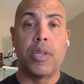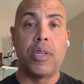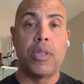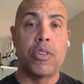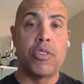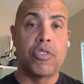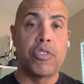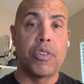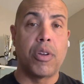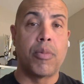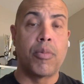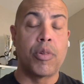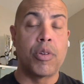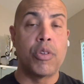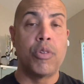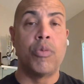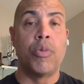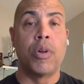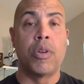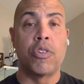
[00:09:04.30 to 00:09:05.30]
in the summer,
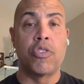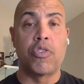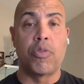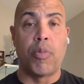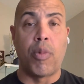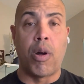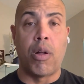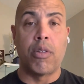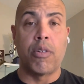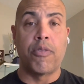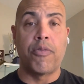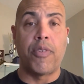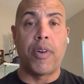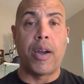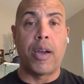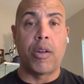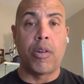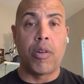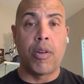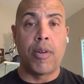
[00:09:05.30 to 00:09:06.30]
you want a smaller
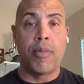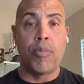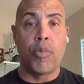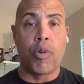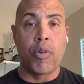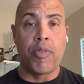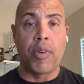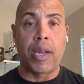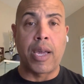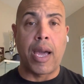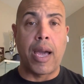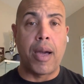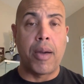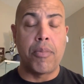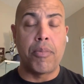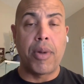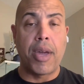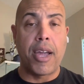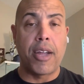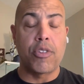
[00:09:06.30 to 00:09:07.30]
firearm, more of a
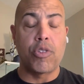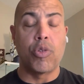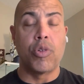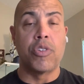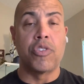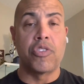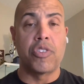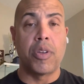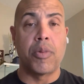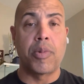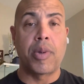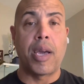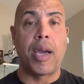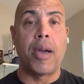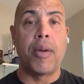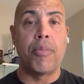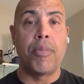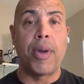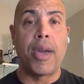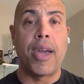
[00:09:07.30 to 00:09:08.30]
compact or a
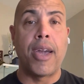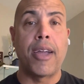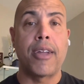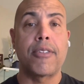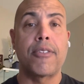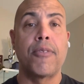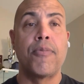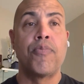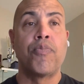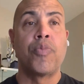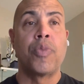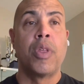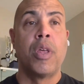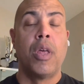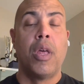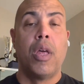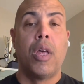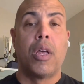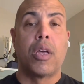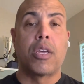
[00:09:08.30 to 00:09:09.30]
subcompact,
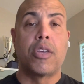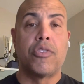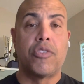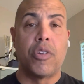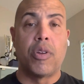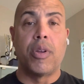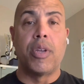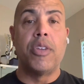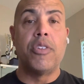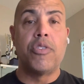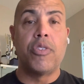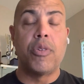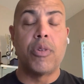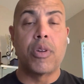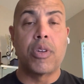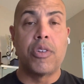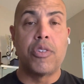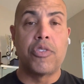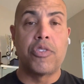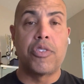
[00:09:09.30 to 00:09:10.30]
because they're easier
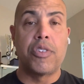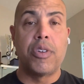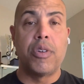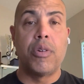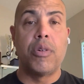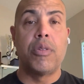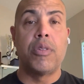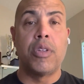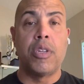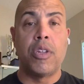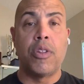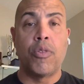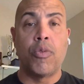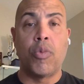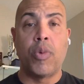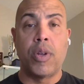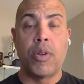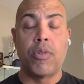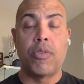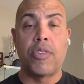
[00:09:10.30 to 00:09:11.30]
to conceal. And then in the
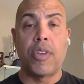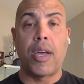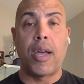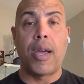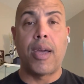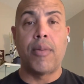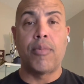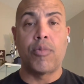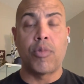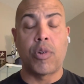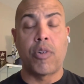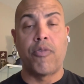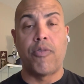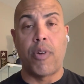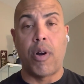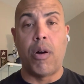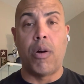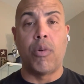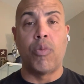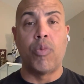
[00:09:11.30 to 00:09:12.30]
wintertime,
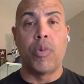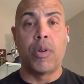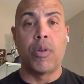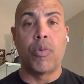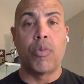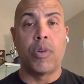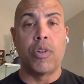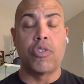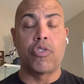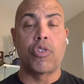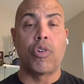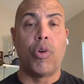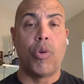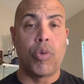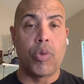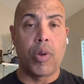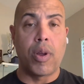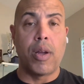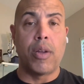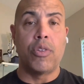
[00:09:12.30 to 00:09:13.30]
fall and winter, when it's
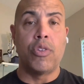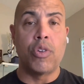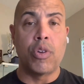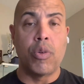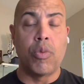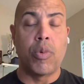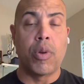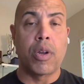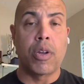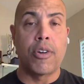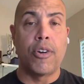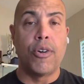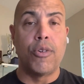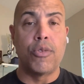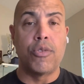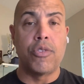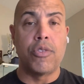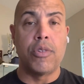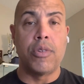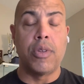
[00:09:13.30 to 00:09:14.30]
colder out and you can wear
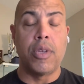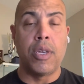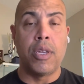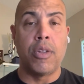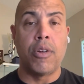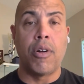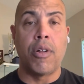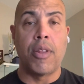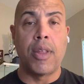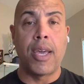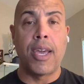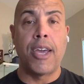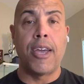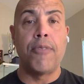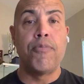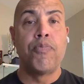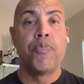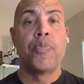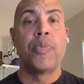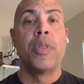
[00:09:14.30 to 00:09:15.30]
coats and all
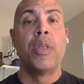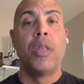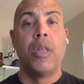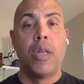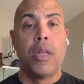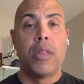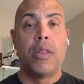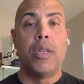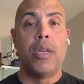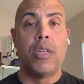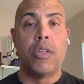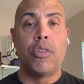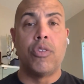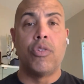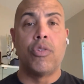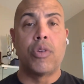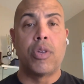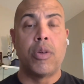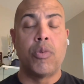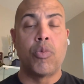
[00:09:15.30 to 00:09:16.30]
that, then
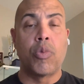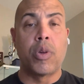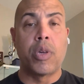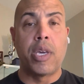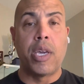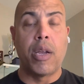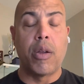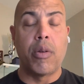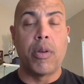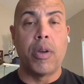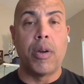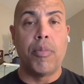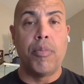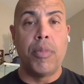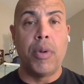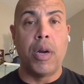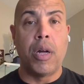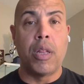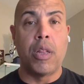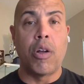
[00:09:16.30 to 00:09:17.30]
you can carry
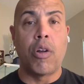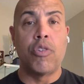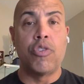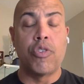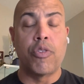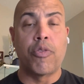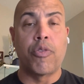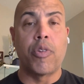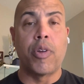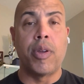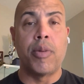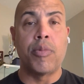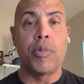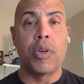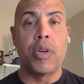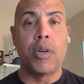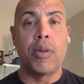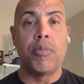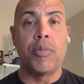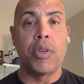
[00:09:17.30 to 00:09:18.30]
a larger frame
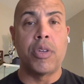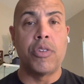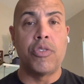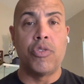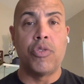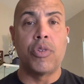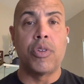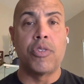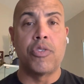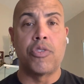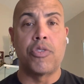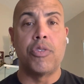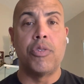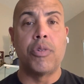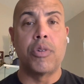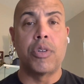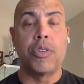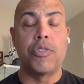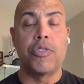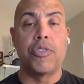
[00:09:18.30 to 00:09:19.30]
gun because you can still
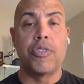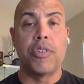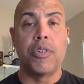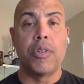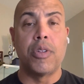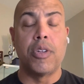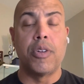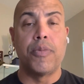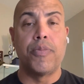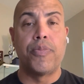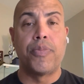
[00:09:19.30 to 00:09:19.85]
conceal it.